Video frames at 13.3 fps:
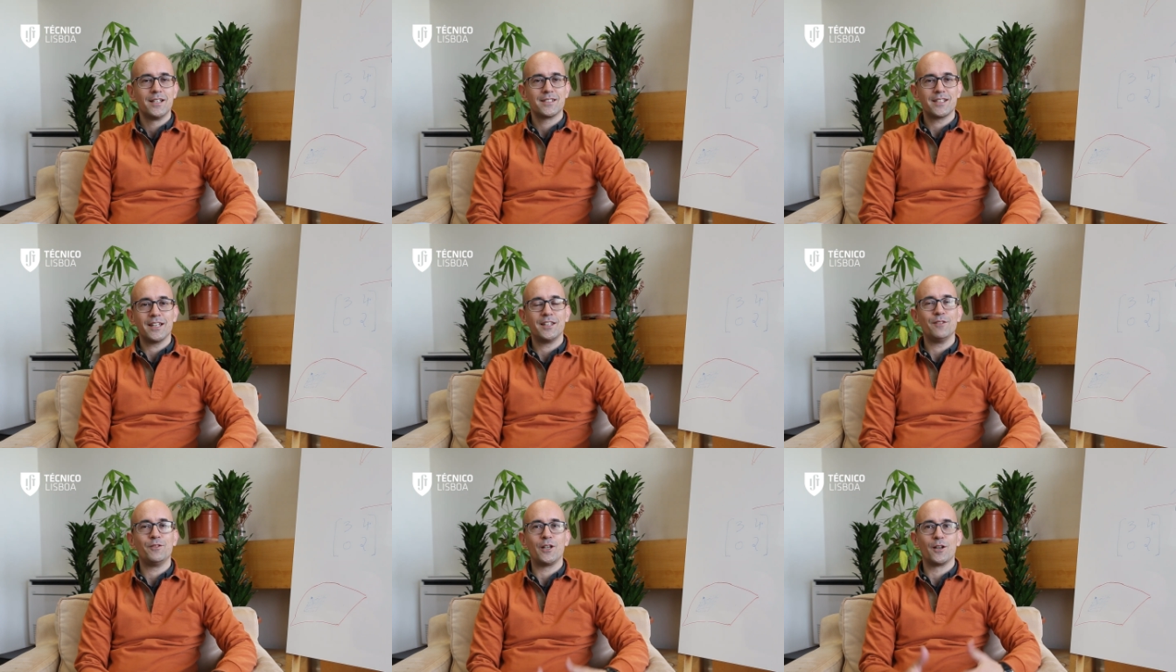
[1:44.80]

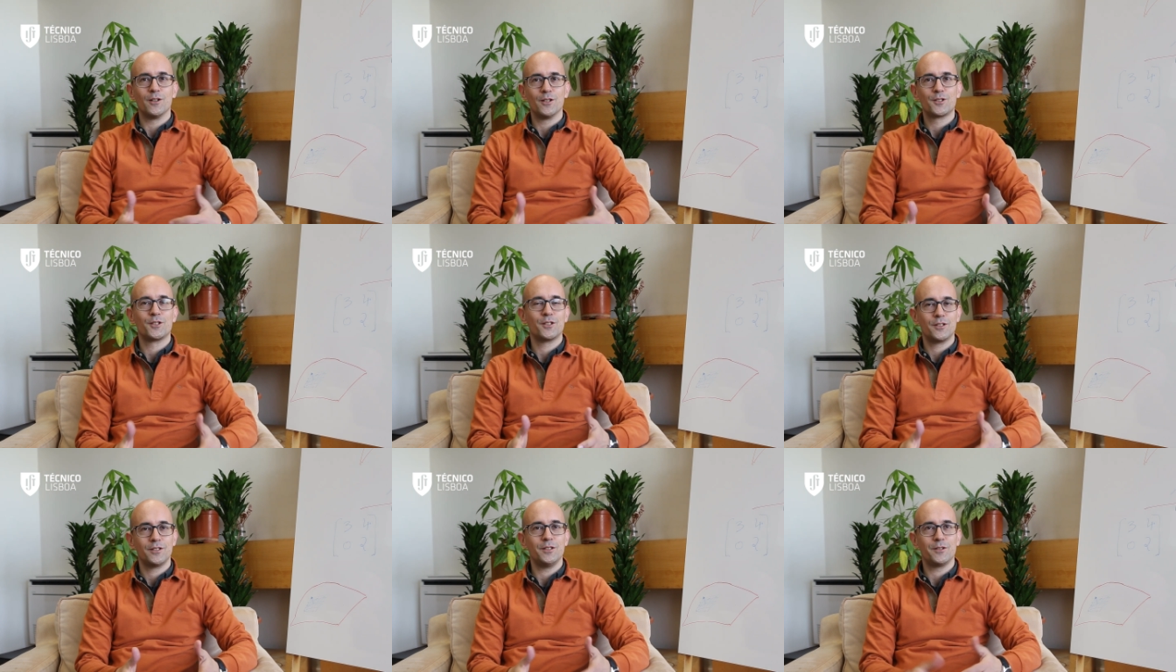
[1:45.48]
scientific
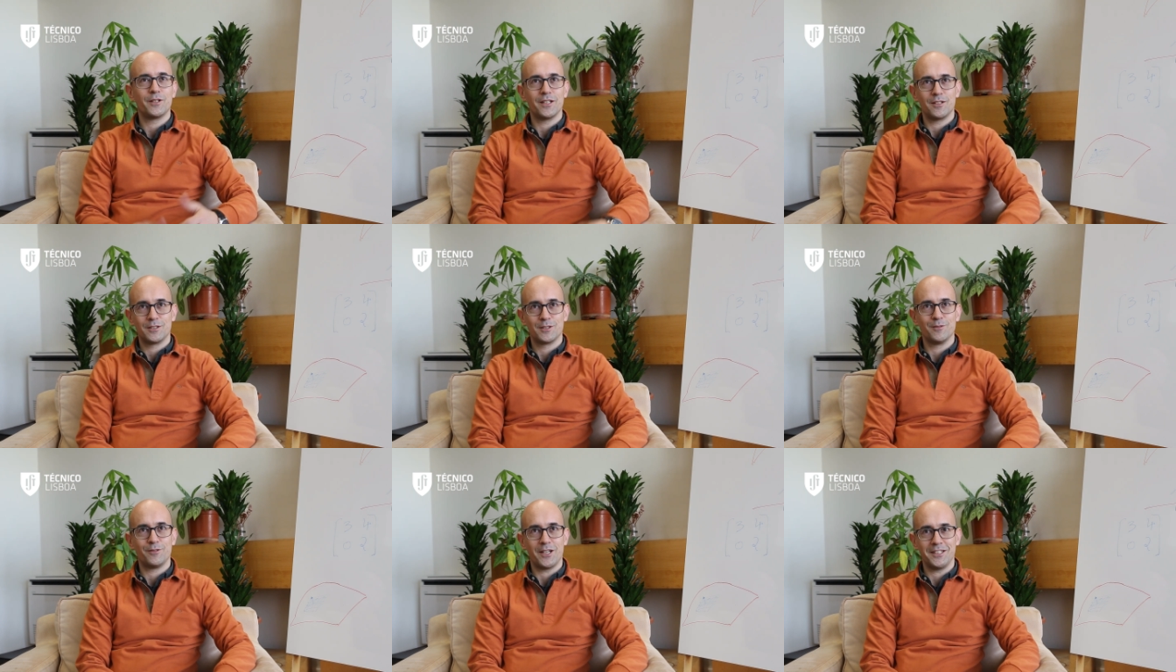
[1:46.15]
culture, you can
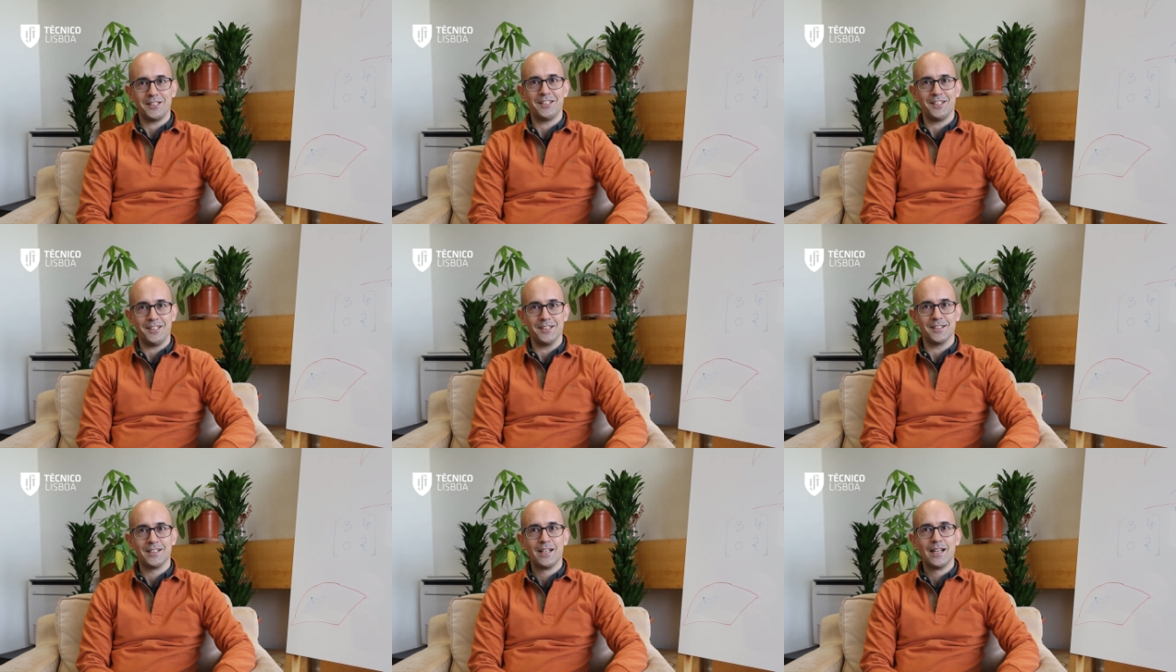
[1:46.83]
also find it
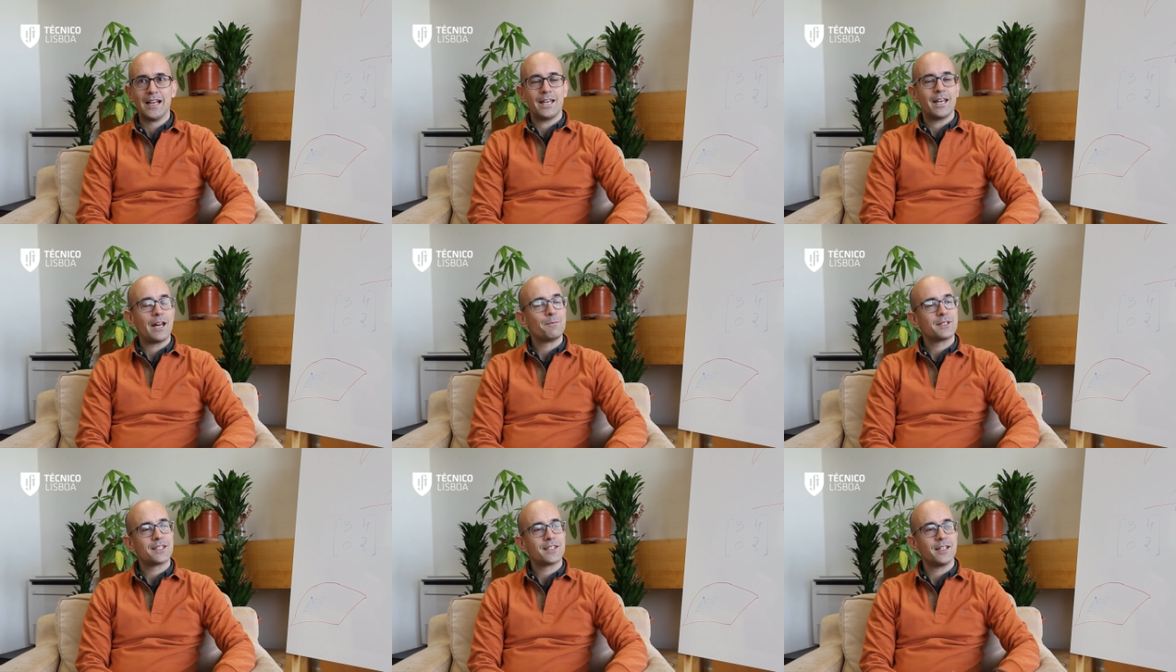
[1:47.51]
here. And I
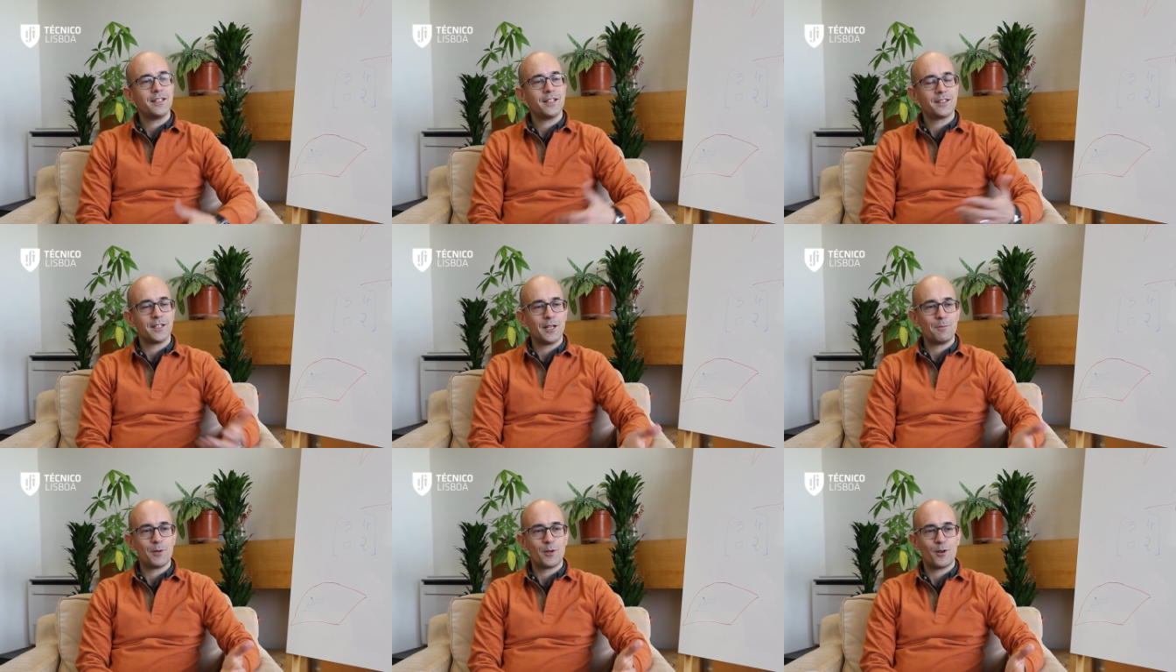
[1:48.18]
must say that the
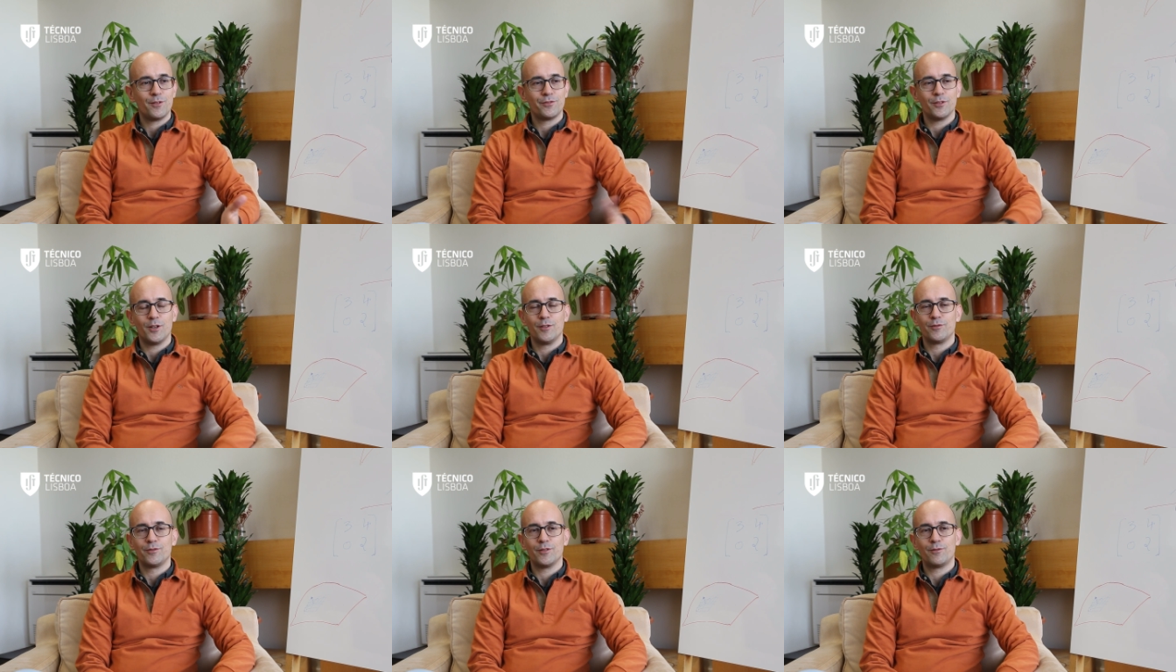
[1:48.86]
number
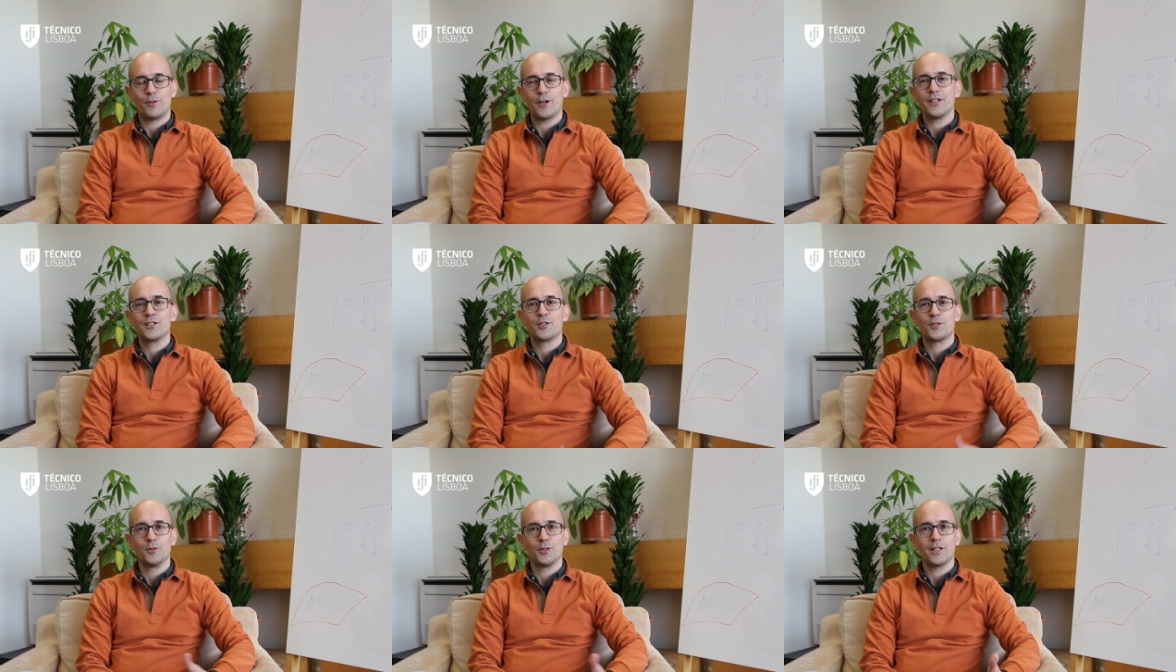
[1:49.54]
of foreign
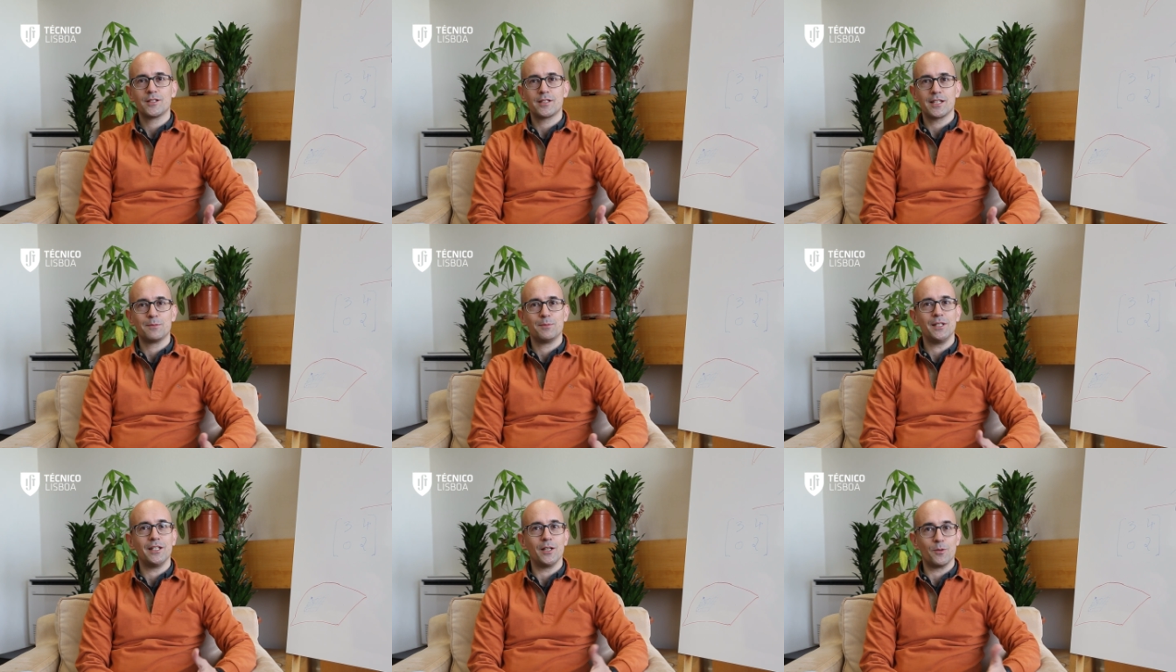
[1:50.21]
students has
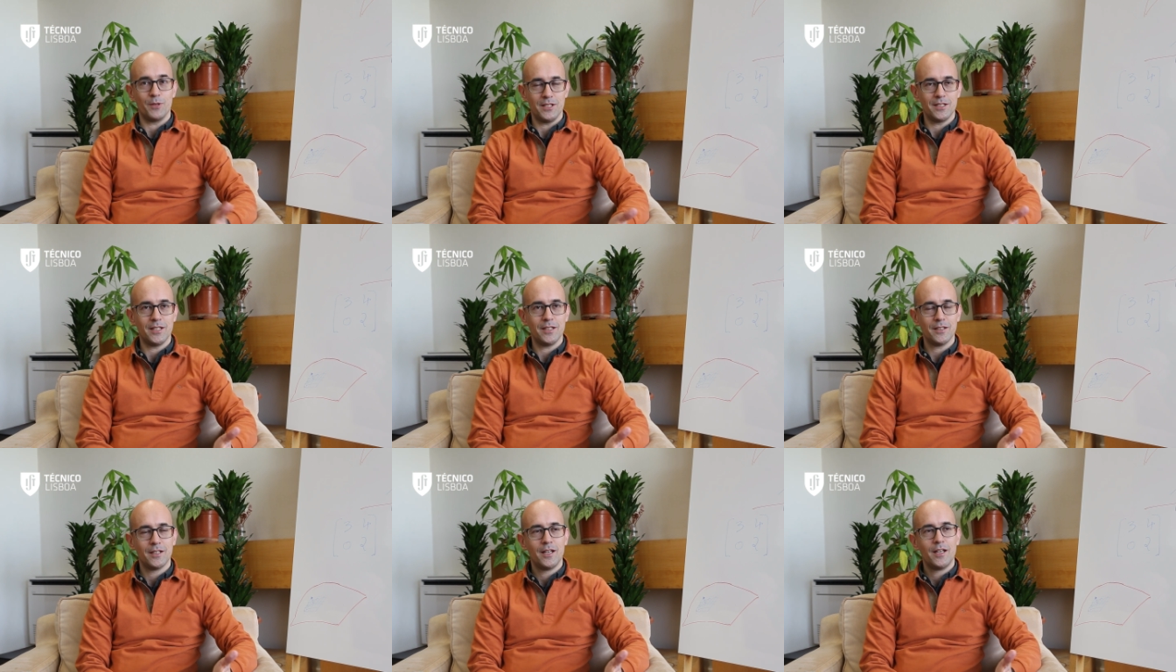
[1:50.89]
been increasing.